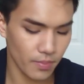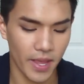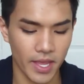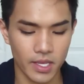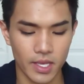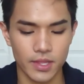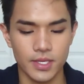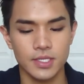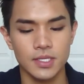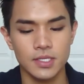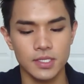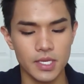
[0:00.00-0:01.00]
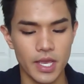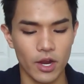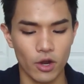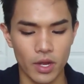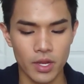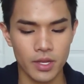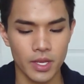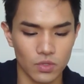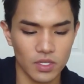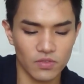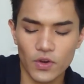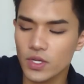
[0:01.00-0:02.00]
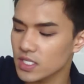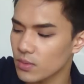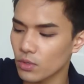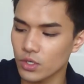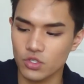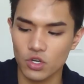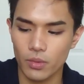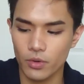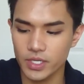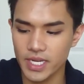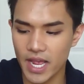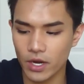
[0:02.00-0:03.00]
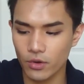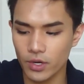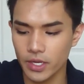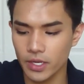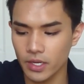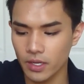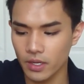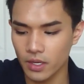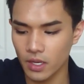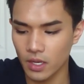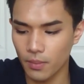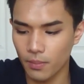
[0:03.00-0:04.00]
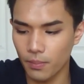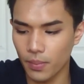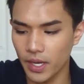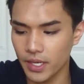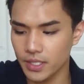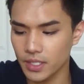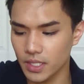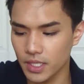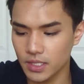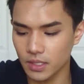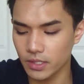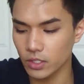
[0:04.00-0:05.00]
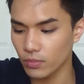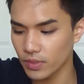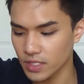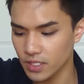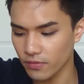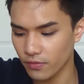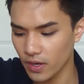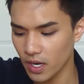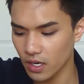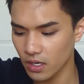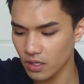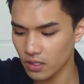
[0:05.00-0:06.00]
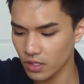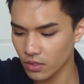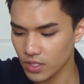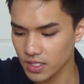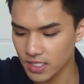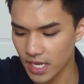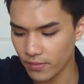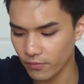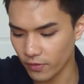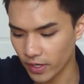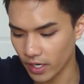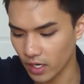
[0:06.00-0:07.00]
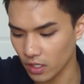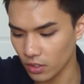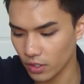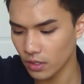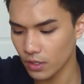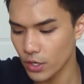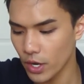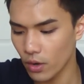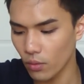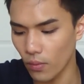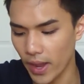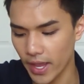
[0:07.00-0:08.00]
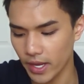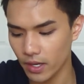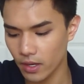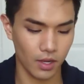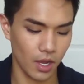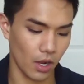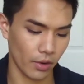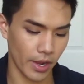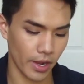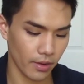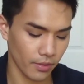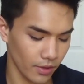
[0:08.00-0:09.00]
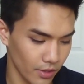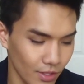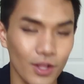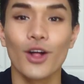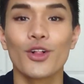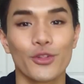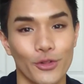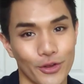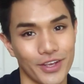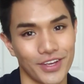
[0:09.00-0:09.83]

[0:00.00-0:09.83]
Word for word: Pink. This is Sierra. It's very similar to Strawberry Daiquiri, but it's a little bit different. They're the same freaking color. No way. Okay, look